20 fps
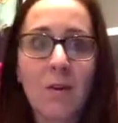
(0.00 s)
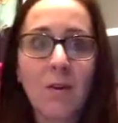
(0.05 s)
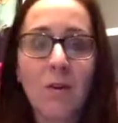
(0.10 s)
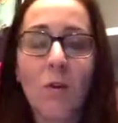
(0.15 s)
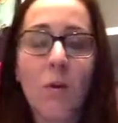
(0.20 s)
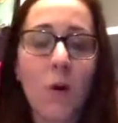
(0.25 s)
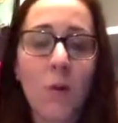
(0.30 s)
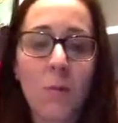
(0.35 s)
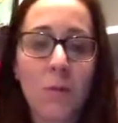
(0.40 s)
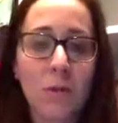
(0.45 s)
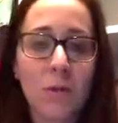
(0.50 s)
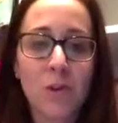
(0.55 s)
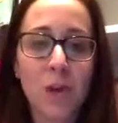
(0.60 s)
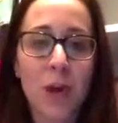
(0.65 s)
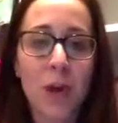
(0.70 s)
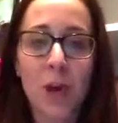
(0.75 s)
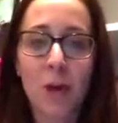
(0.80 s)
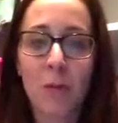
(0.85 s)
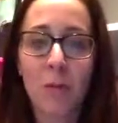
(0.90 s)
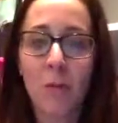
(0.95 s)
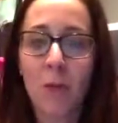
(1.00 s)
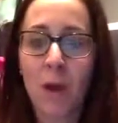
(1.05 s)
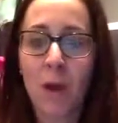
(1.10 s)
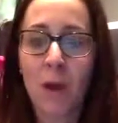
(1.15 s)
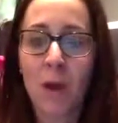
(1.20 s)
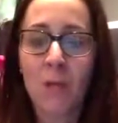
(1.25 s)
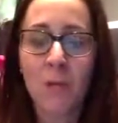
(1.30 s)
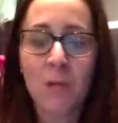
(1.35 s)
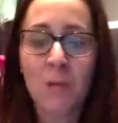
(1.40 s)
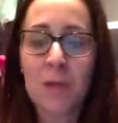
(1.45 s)
corporate job where
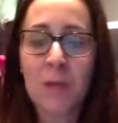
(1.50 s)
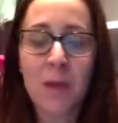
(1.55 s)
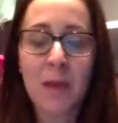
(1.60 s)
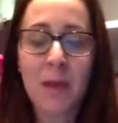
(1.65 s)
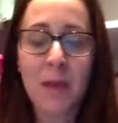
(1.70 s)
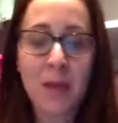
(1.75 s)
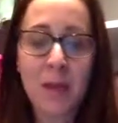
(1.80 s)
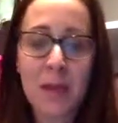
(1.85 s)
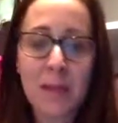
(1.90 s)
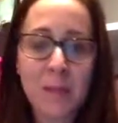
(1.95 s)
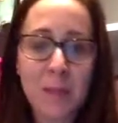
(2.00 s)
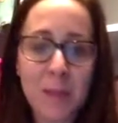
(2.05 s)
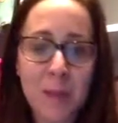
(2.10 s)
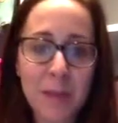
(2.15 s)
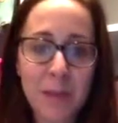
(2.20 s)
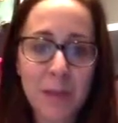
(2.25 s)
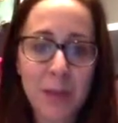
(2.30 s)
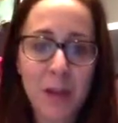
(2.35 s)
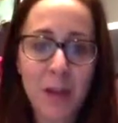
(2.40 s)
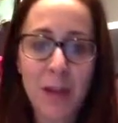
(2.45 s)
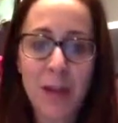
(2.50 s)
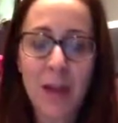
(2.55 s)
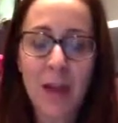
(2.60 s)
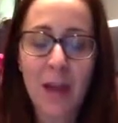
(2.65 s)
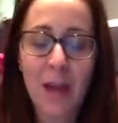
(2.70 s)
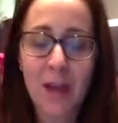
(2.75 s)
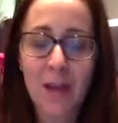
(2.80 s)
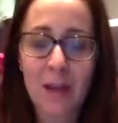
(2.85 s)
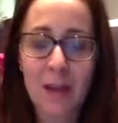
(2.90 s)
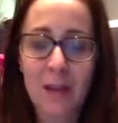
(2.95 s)
I was making a nice paycheck
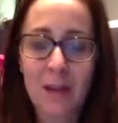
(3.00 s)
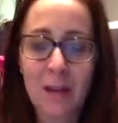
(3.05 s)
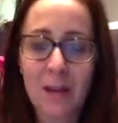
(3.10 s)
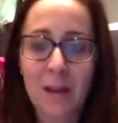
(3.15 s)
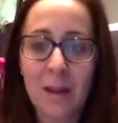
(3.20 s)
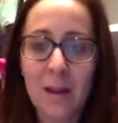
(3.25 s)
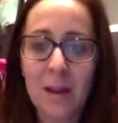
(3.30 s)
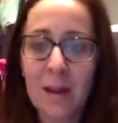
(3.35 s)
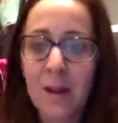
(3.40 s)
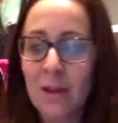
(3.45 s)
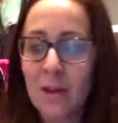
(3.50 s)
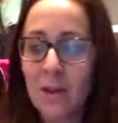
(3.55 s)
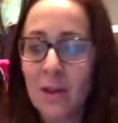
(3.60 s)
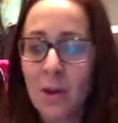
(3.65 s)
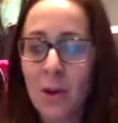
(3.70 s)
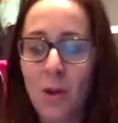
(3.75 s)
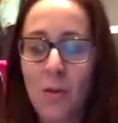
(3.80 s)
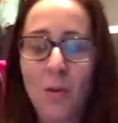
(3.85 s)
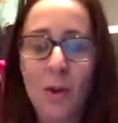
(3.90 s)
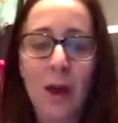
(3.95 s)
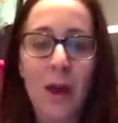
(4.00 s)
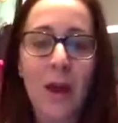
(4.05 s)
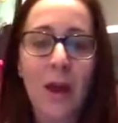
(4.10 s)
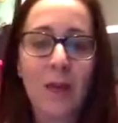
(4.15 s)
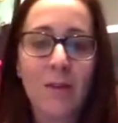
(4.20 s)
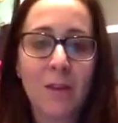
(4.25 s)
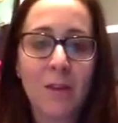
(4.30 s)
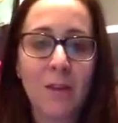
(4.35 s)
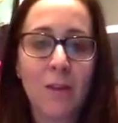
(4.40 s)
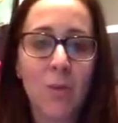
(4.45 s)
and, not
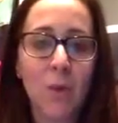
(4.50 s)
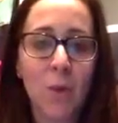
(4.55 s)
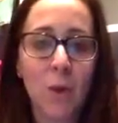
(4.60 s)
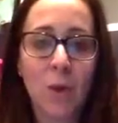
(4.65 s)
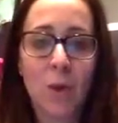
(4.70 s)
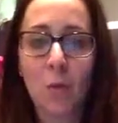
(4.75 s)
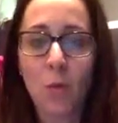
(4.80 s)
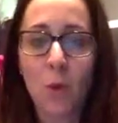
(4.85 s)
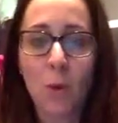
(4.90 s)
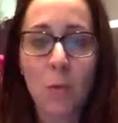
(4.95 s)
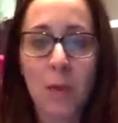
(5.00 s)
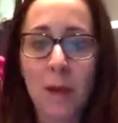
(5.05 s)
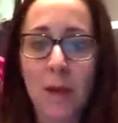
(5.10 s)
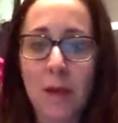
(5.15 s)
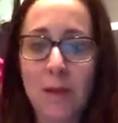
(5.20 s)
having to wonder what my